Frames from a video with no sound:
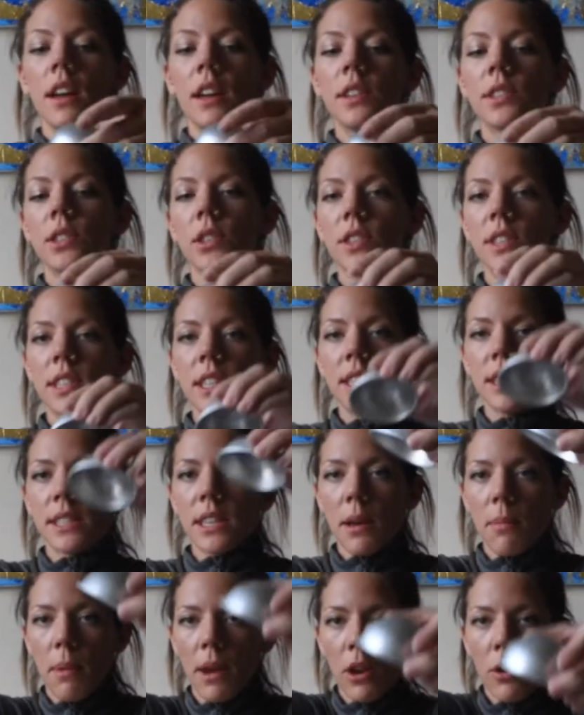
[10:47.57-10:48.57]
So this is
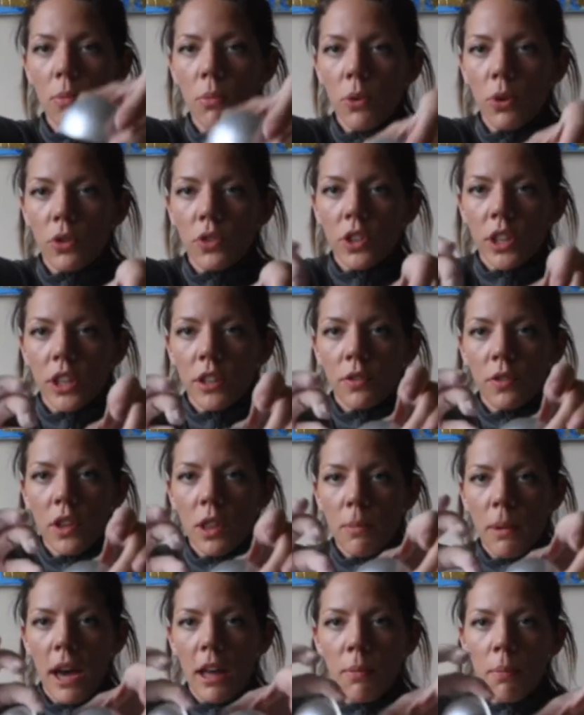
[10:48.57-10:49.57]
a metal molder for
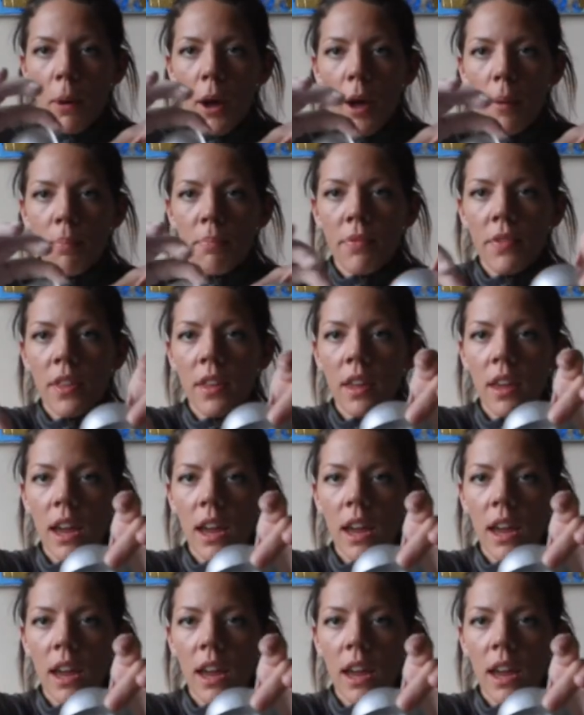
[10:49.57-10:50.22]
the bath bomb.